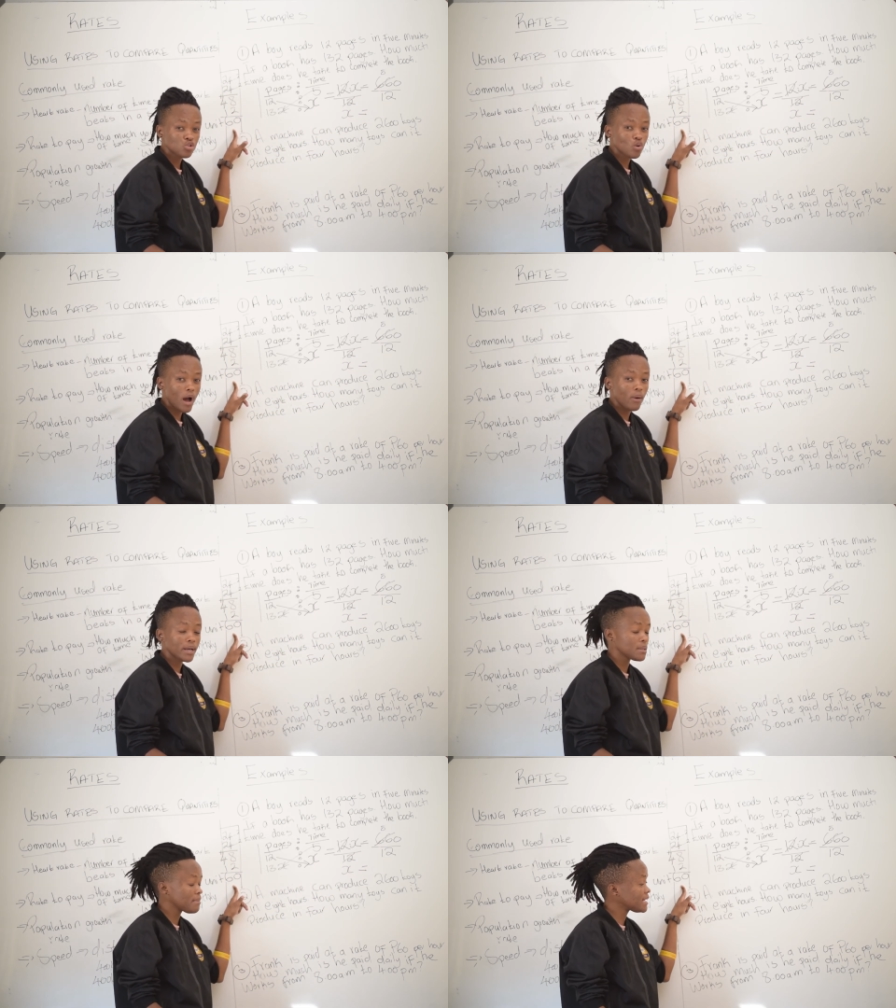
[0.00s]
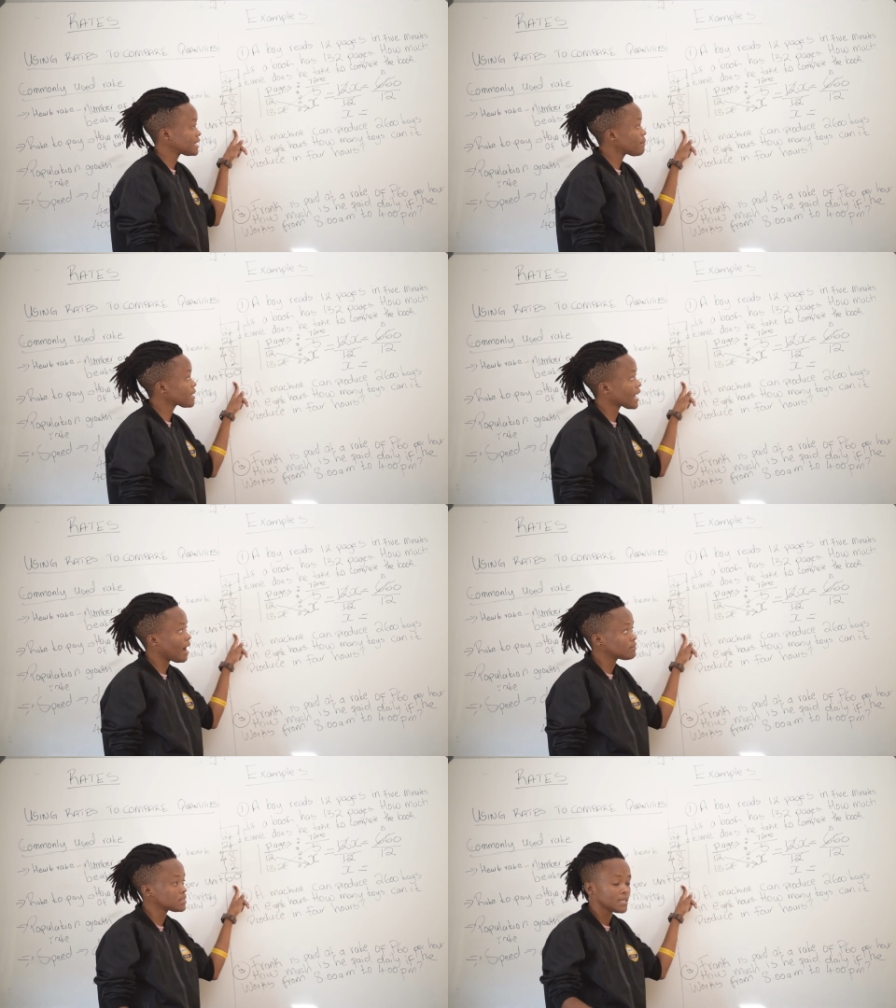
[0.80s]
So our remainder
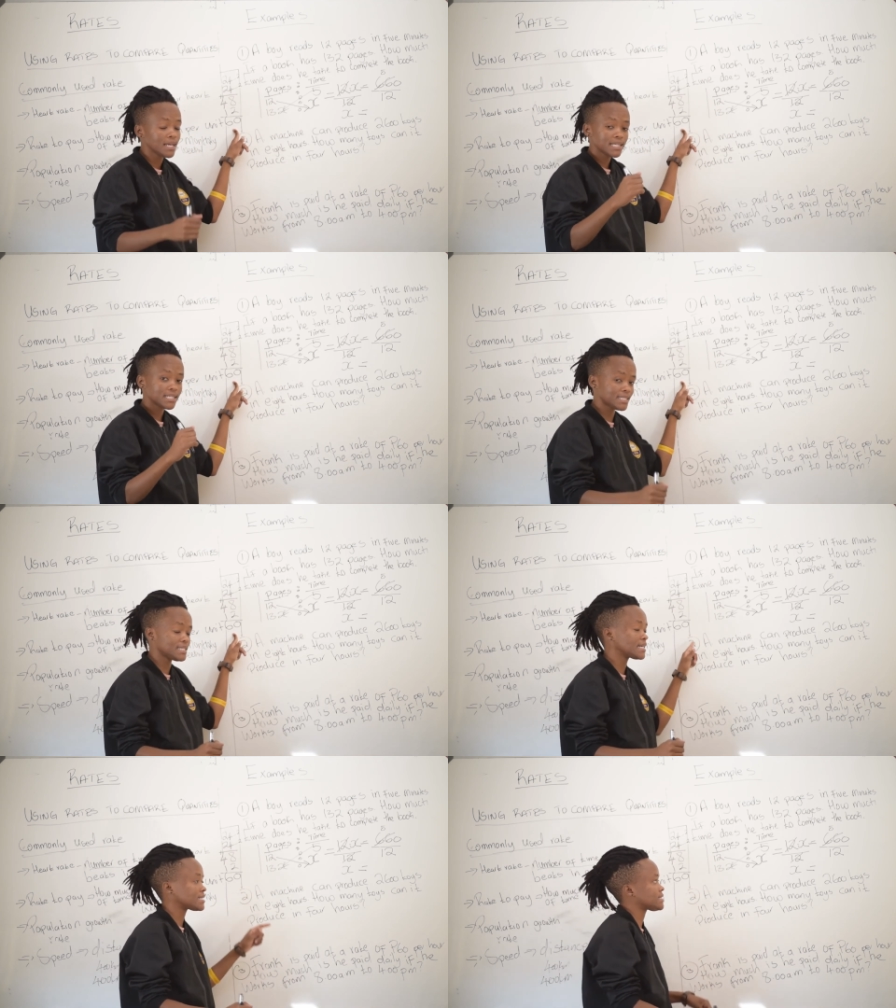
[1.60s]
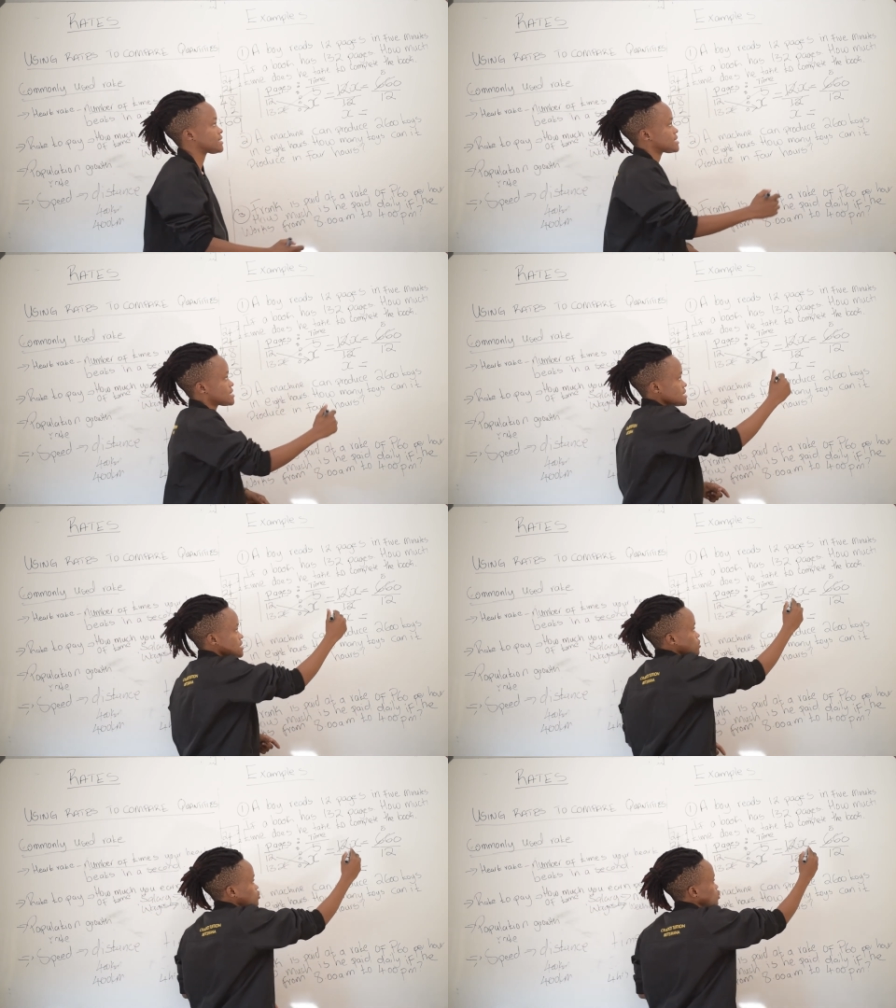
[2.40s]
becomes 6.
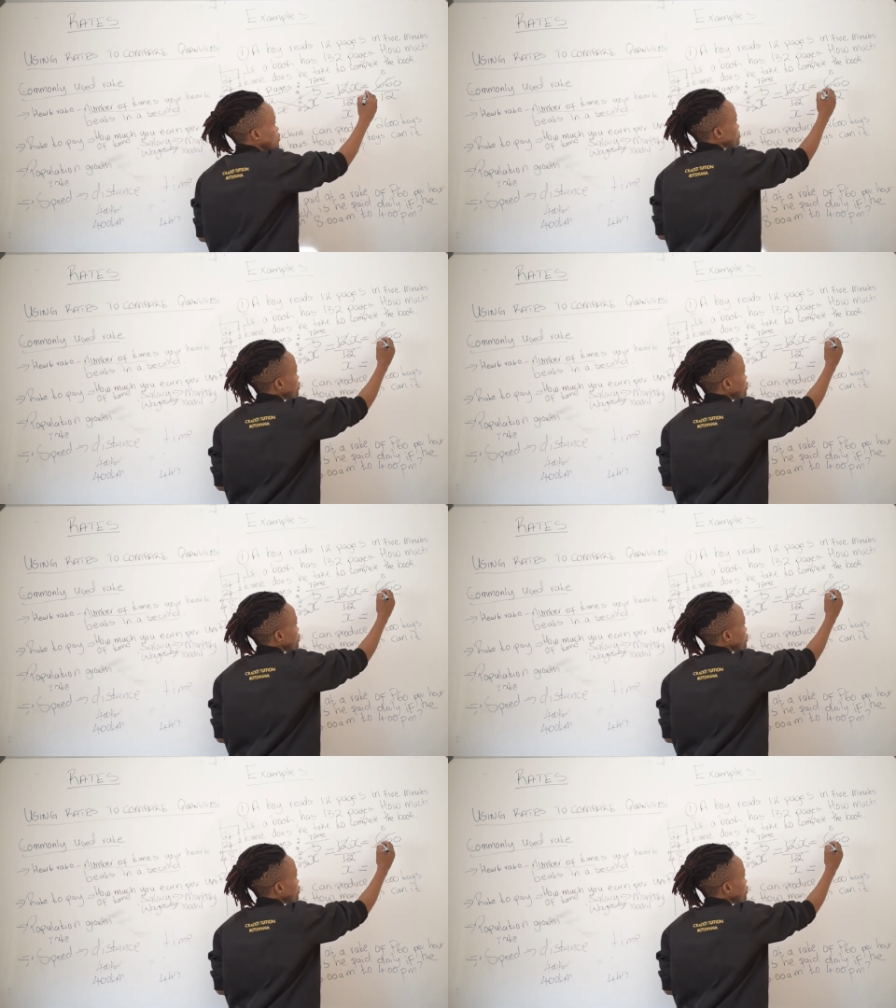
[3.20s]
So we